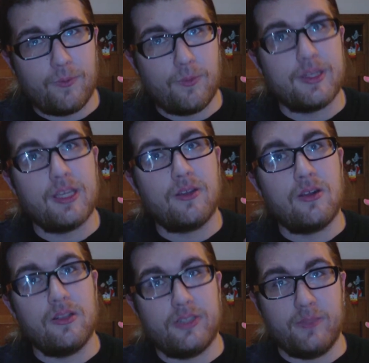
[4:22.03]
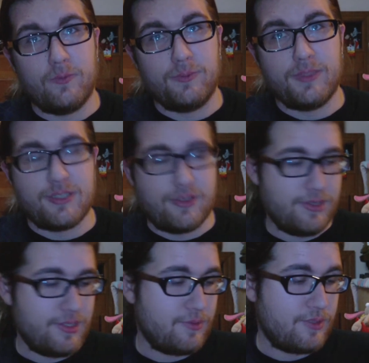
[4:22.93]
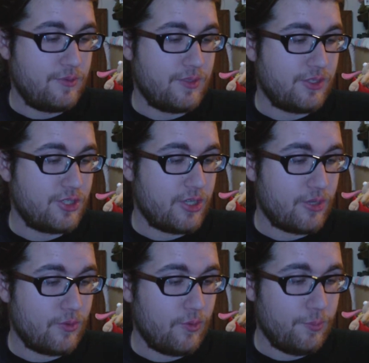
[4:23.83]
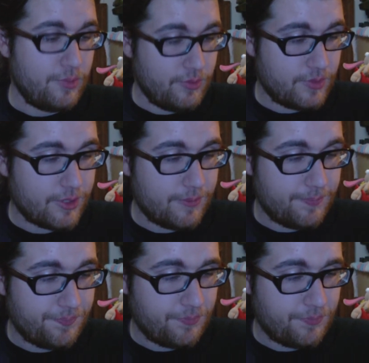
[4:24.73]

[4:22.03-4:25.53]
what they called him from the series. He was the general producer,